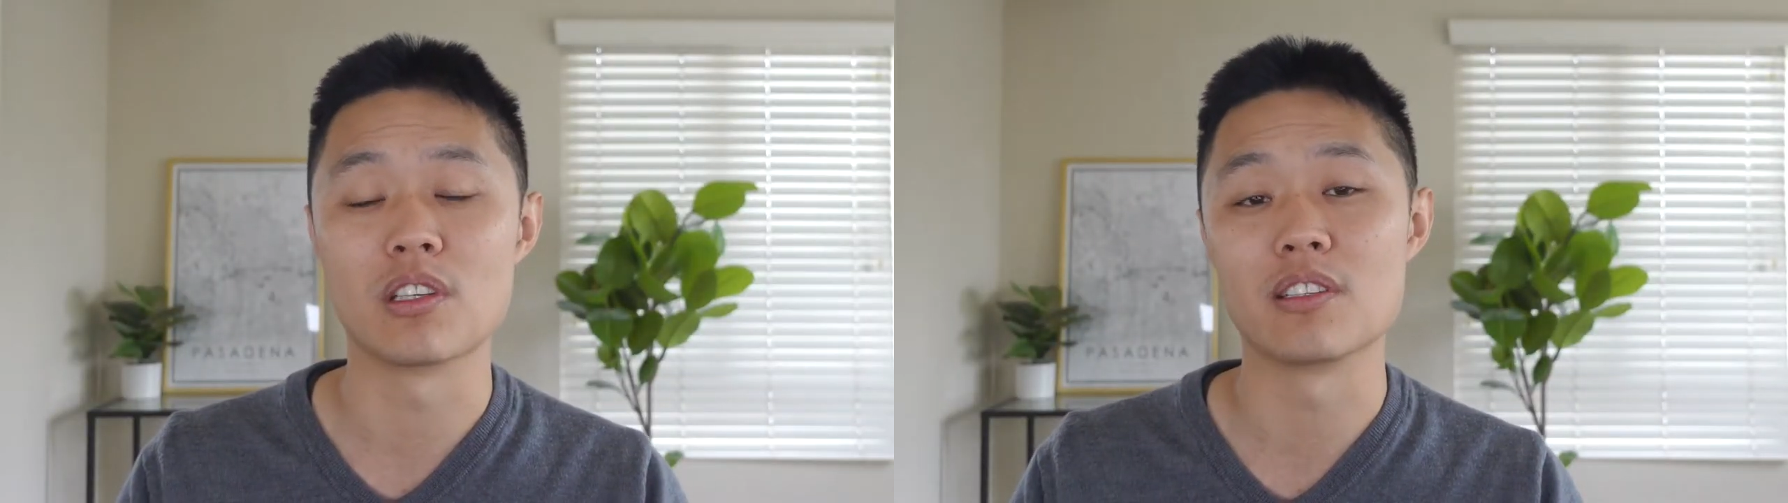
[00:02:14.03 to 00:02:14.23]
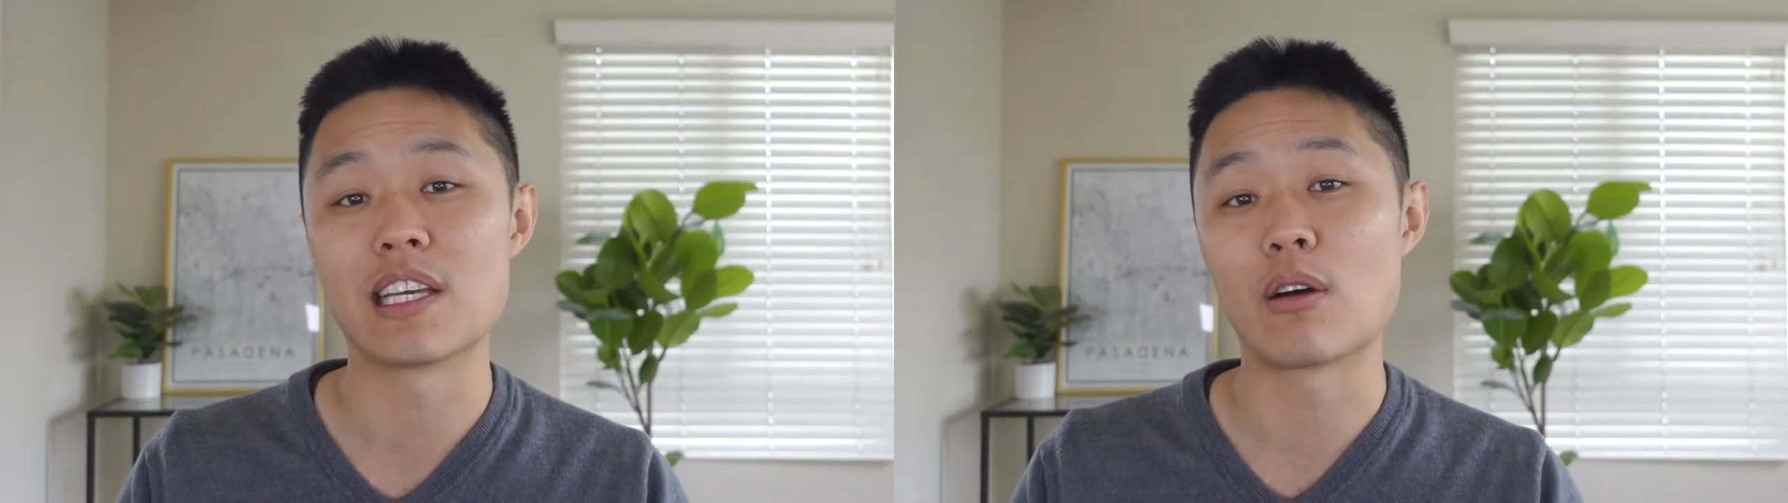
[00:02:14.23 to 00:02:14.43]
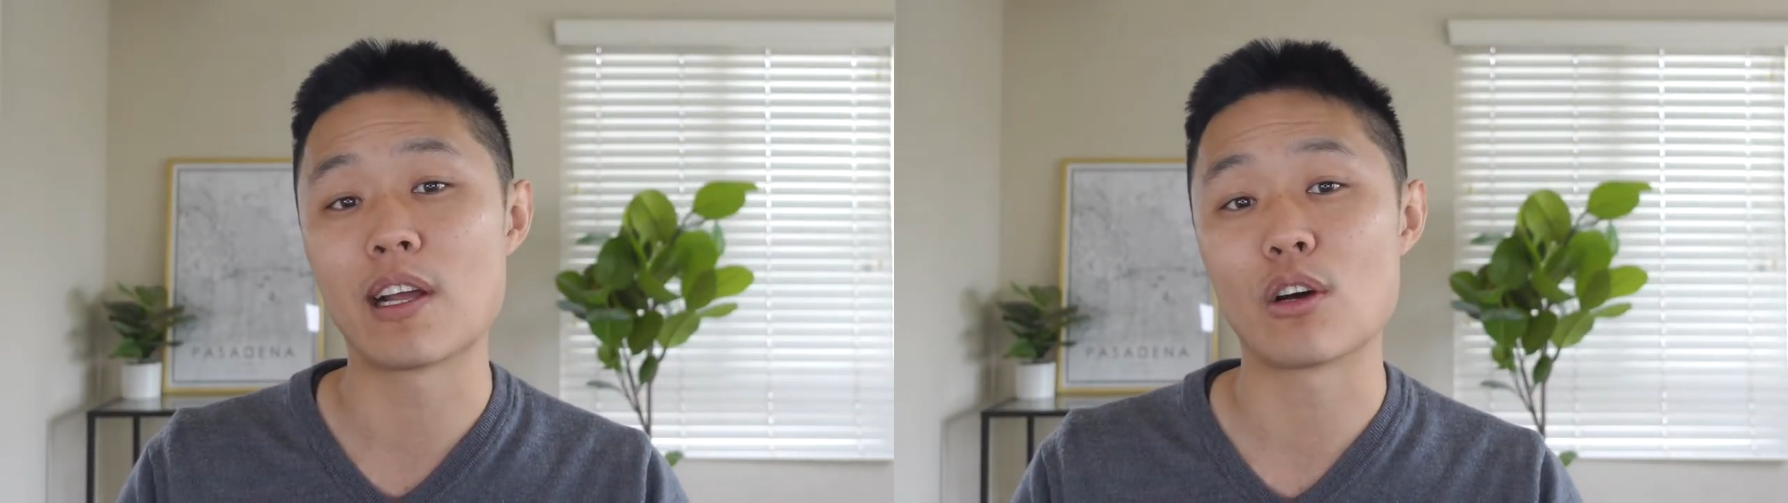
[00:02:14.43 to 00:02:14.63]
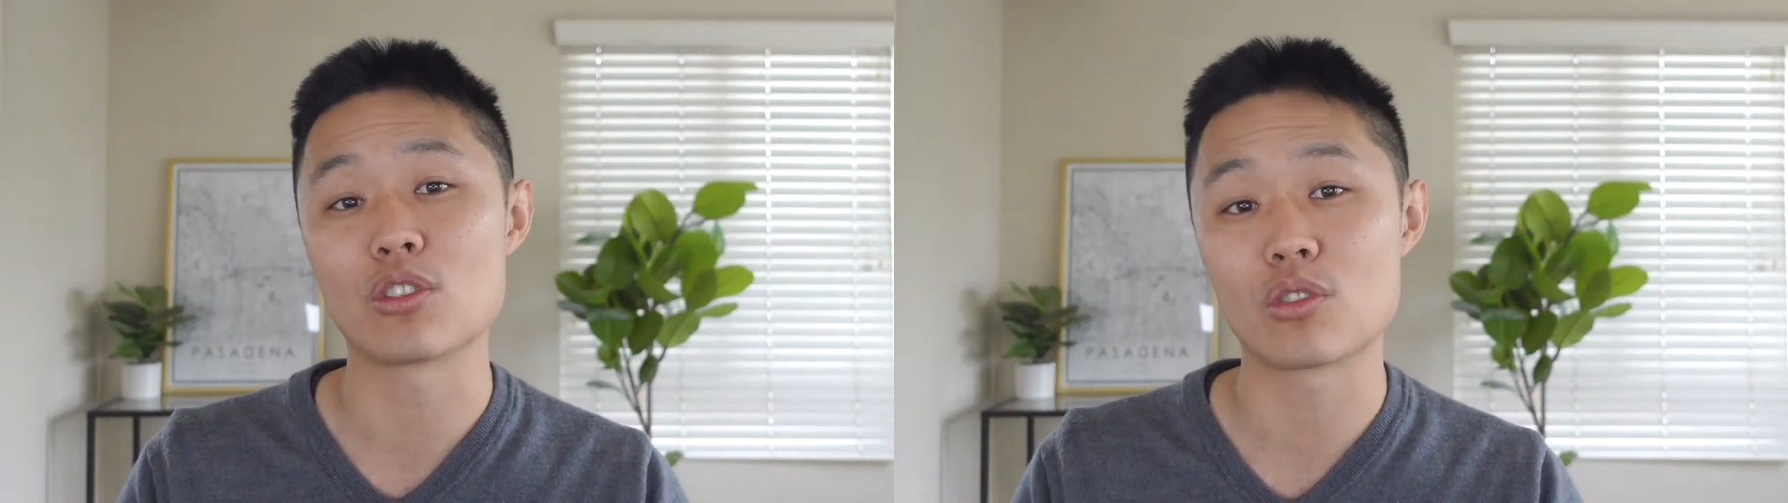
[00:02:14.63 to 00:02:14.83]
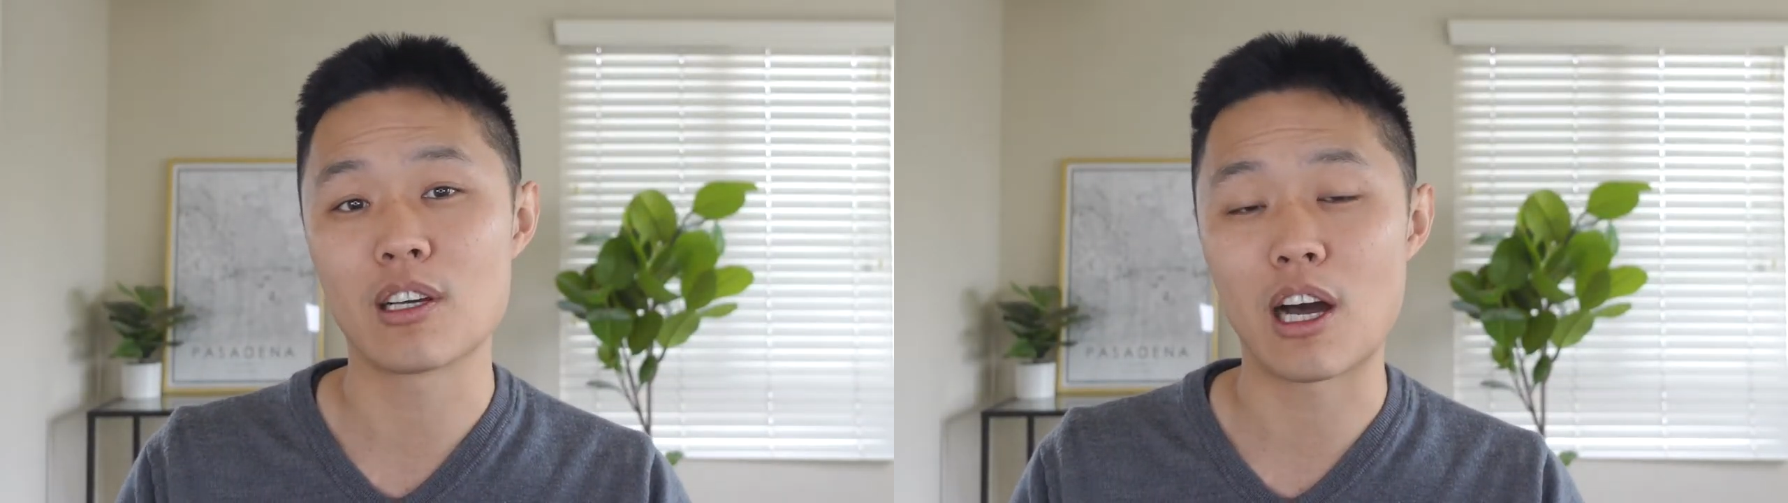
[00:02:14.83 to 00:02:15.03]
in
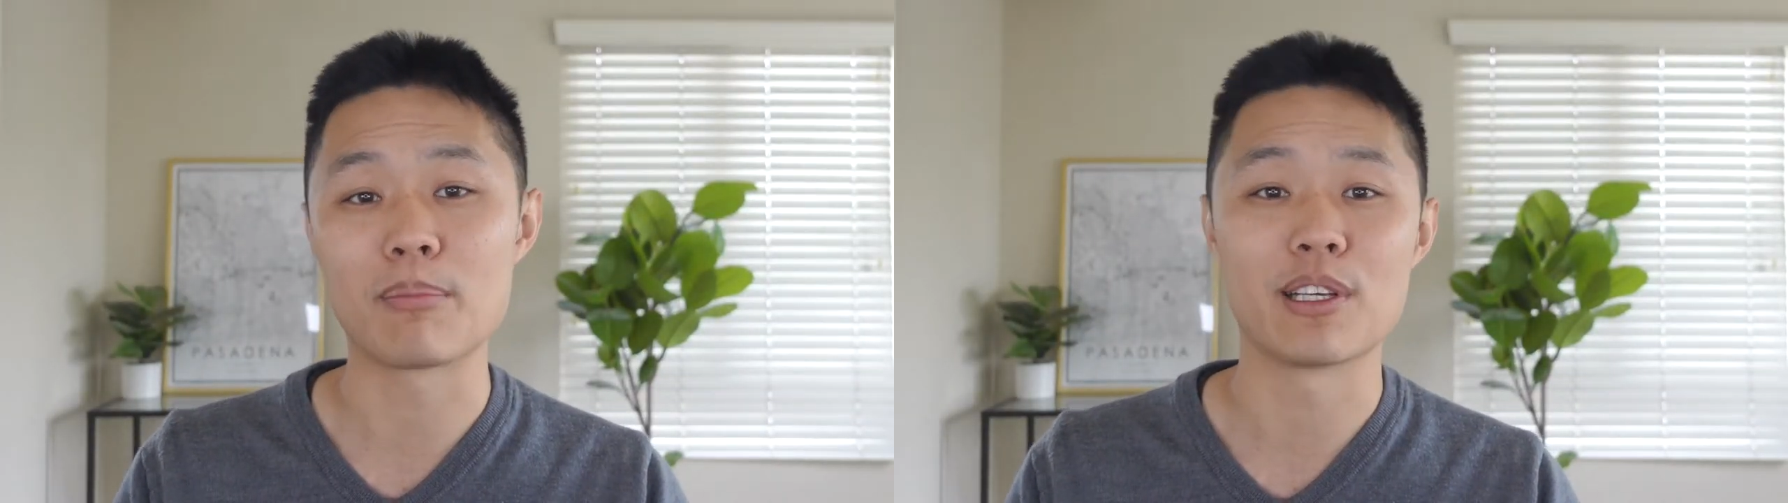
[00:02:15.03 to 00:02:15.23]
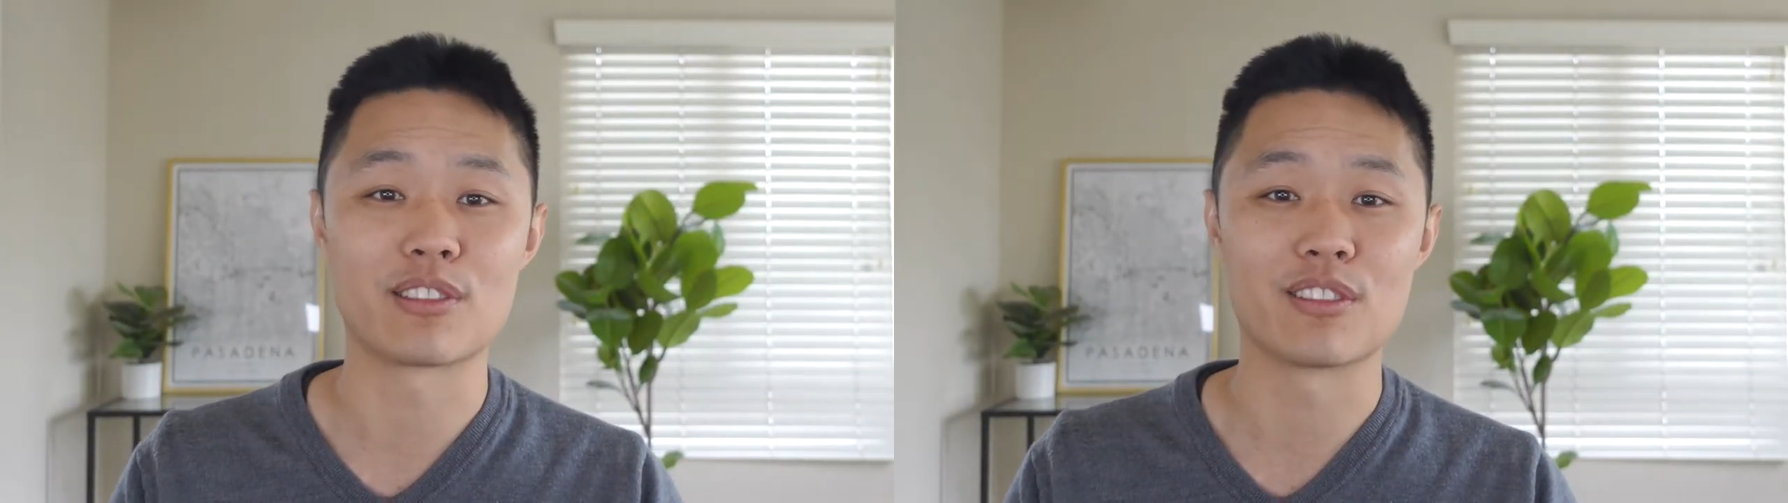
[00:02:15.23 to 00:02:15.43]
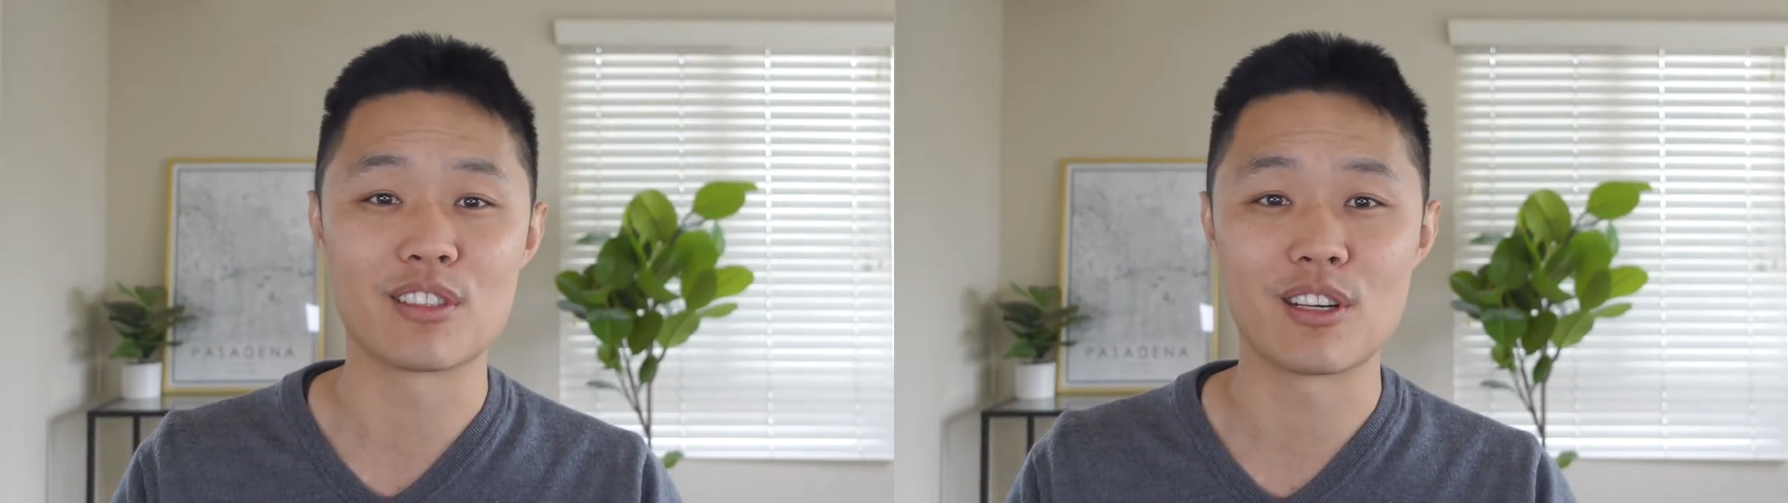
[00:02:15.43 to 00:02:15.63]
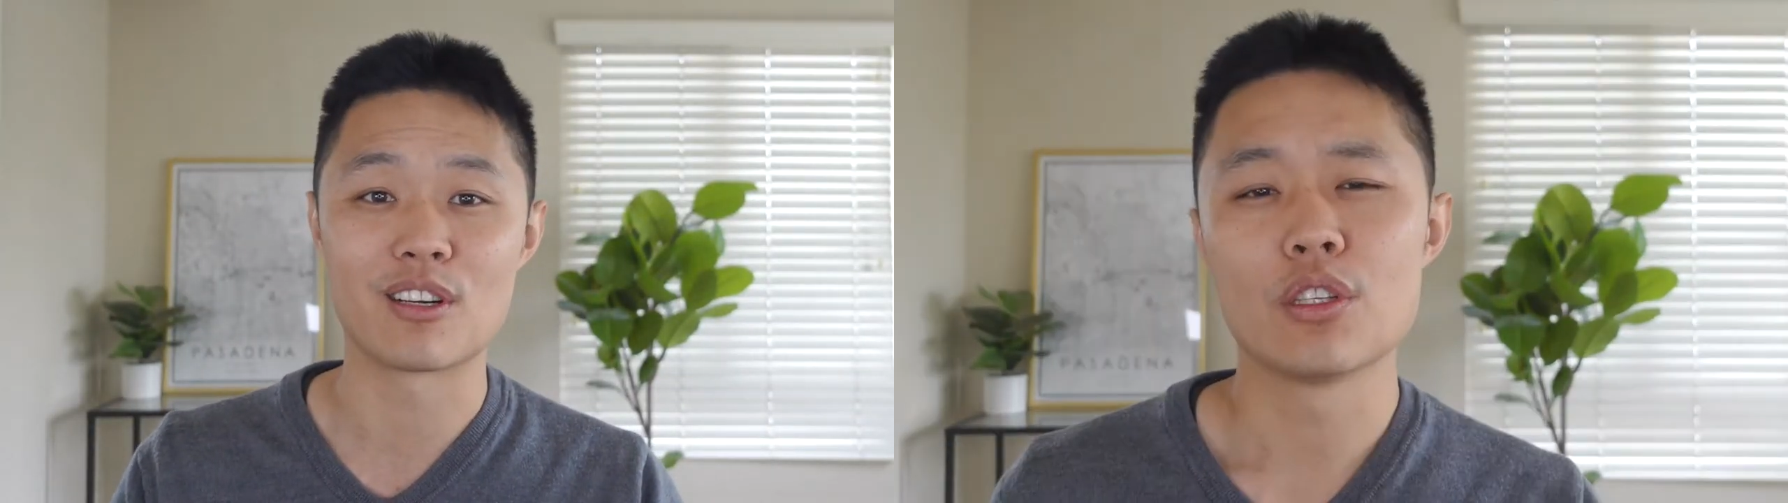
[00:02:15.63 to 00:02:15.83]
townhouse complexes here.